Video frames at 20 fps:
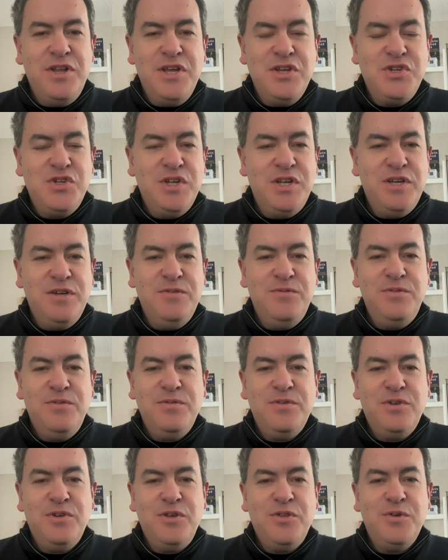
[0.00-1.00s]
initiative,
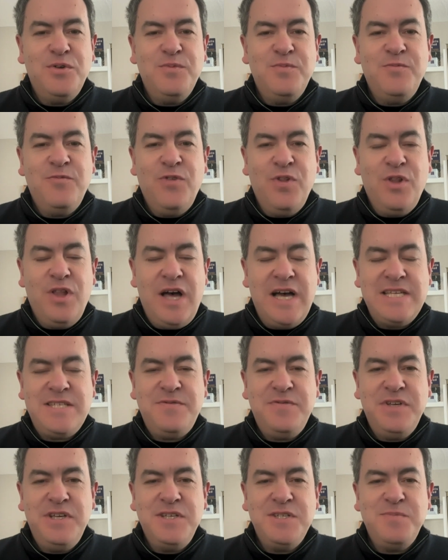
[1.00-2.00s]
another
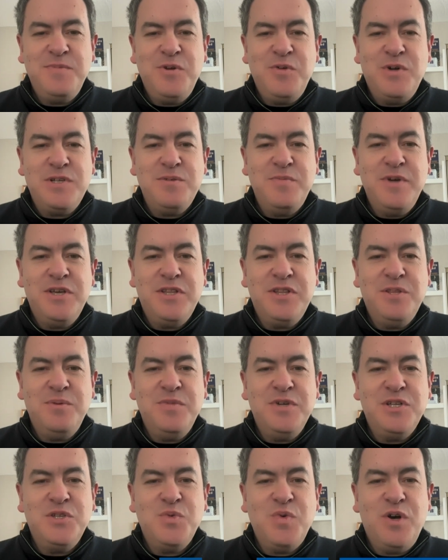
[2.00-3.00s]
philosophy is he wants to make the
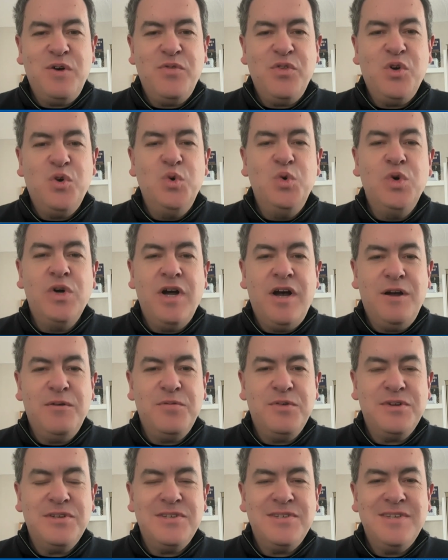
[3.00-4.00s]
Big 12 the cool
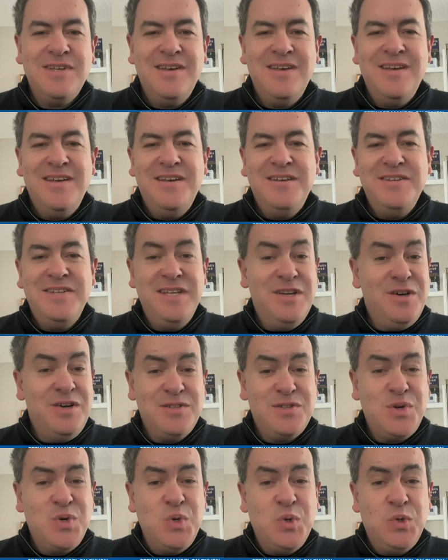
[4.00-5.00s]
conference.
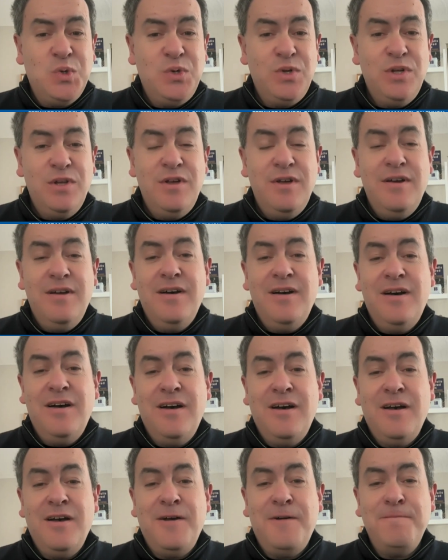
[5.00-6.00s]
Deion's cool.
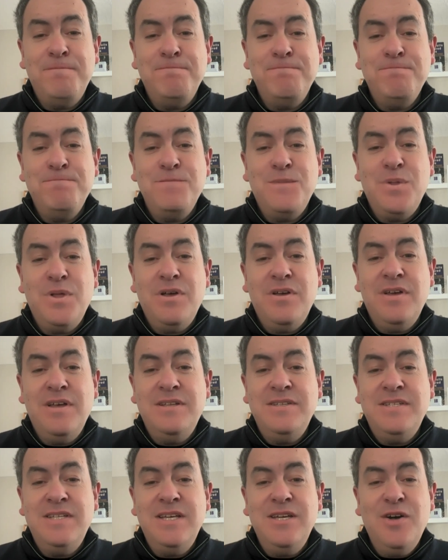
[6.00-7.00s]
Um,
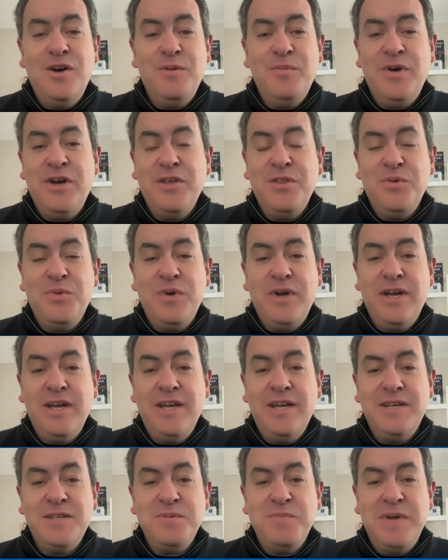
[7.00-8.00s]
and Deion, by the way,
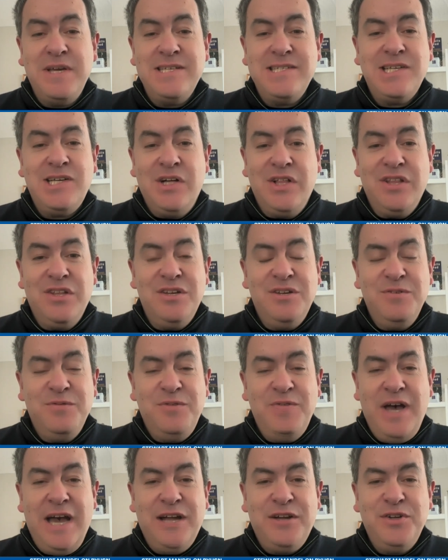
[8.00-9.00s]
is basically the de
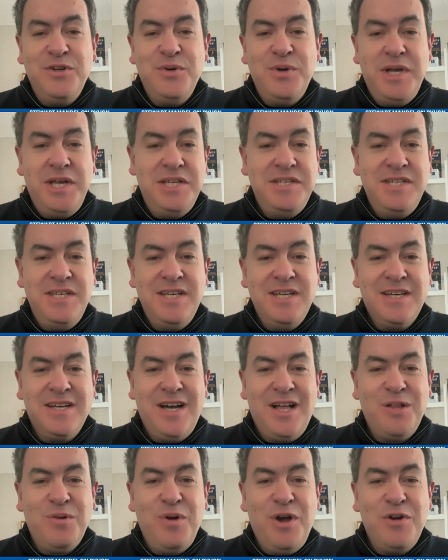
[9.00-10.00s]
facto AD at
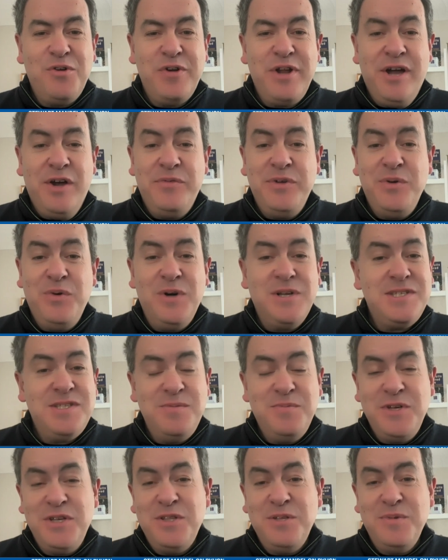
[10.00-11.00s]
Colorado now. If he wants
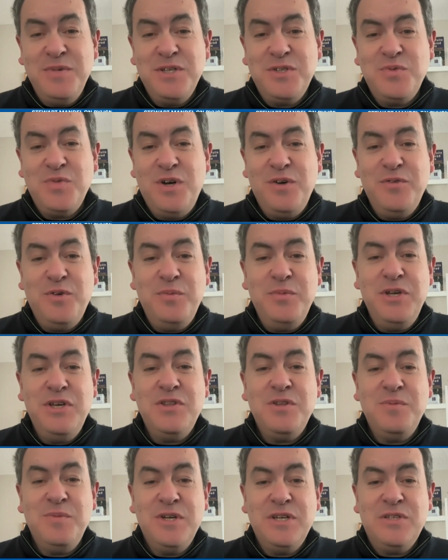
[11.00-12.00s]
to be in the Big 12, he'll be
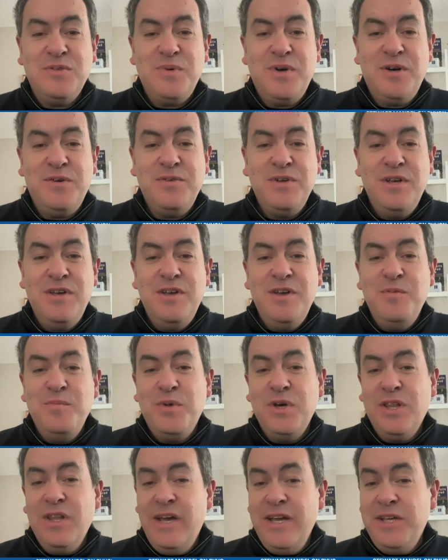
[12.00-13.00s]
in the Big 12.
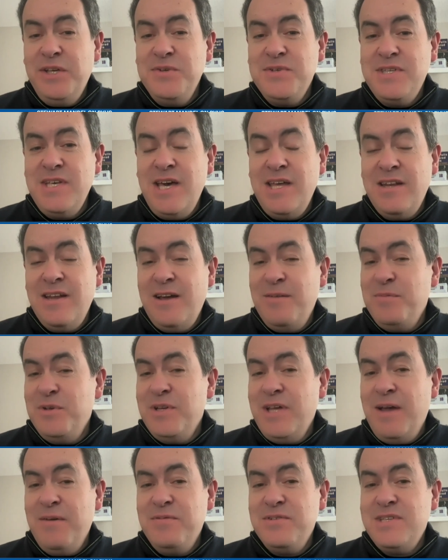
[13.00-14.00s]
But like you said, and I've
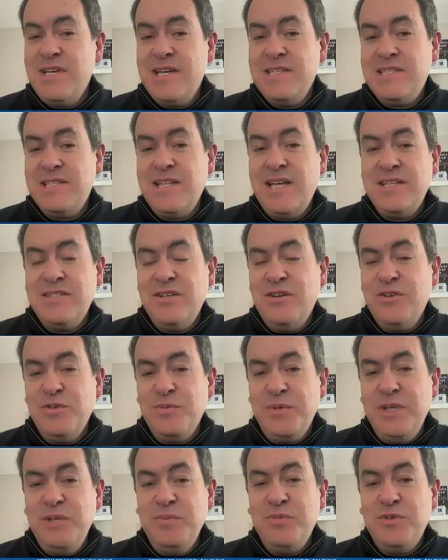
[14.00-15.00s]
been emphasizing that to other
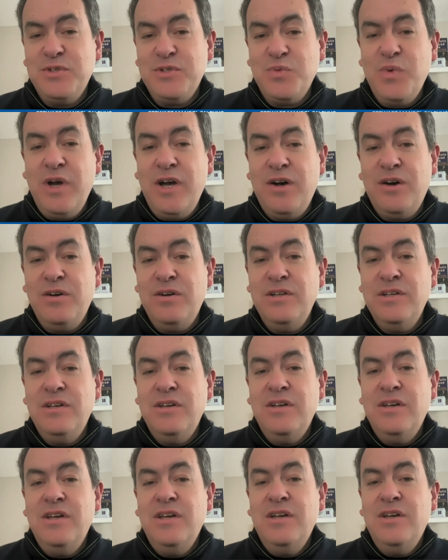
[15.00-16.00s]
people as well,
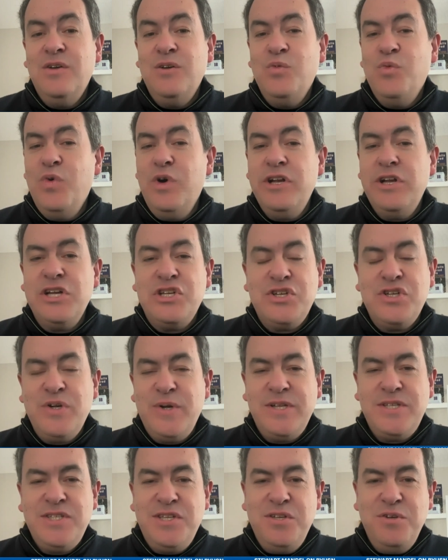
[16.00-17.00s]
what
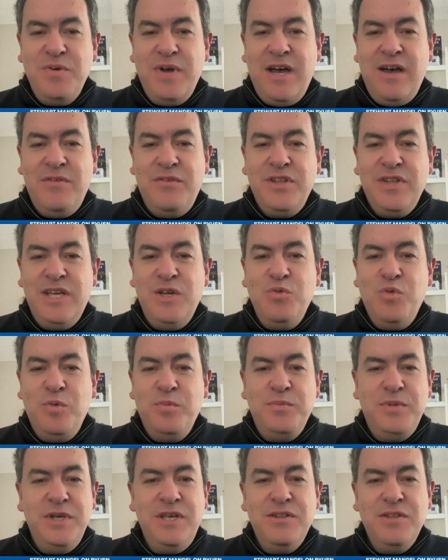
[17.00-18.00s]
assurance do you have that he will
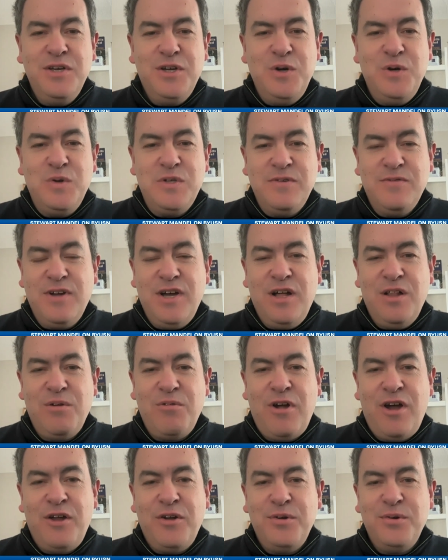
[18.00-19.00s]
be the coach of
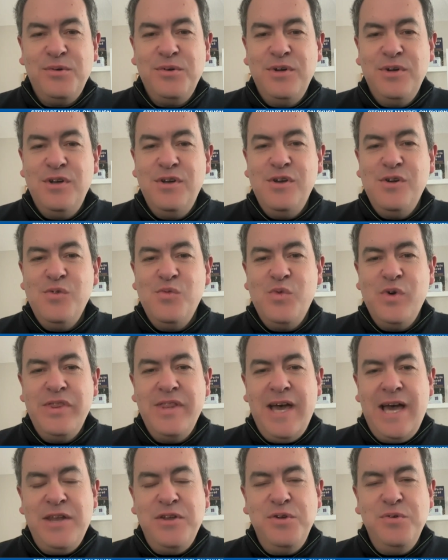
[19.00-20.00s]
Colorado
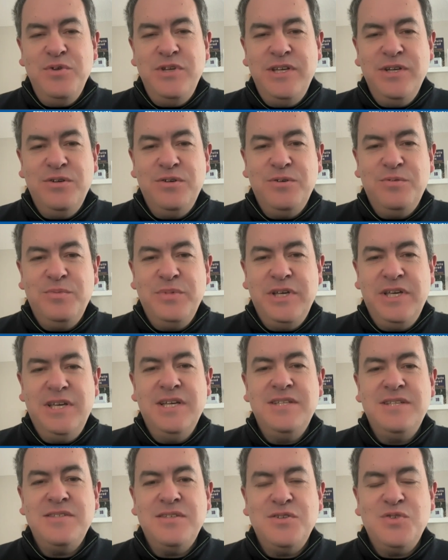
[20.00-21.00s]
when that new deal
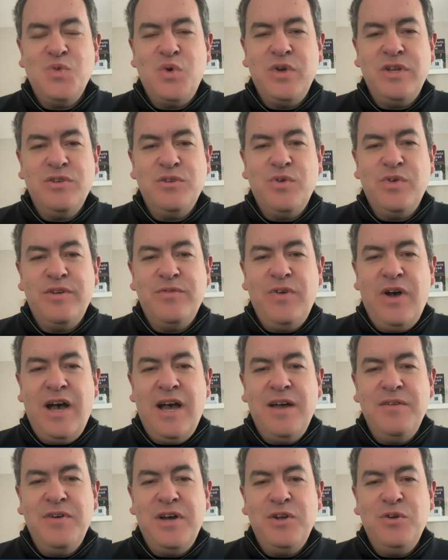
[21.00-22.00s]
begins in
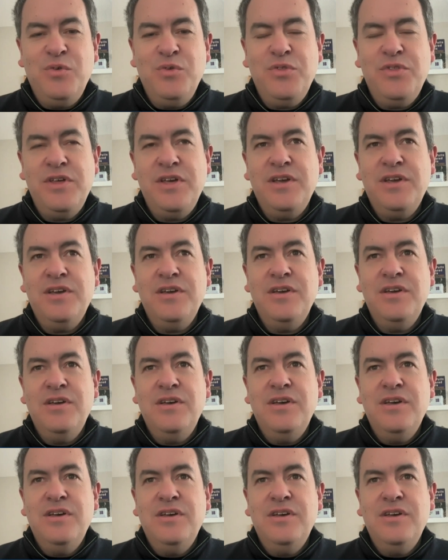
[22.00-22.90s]
2025? I don't think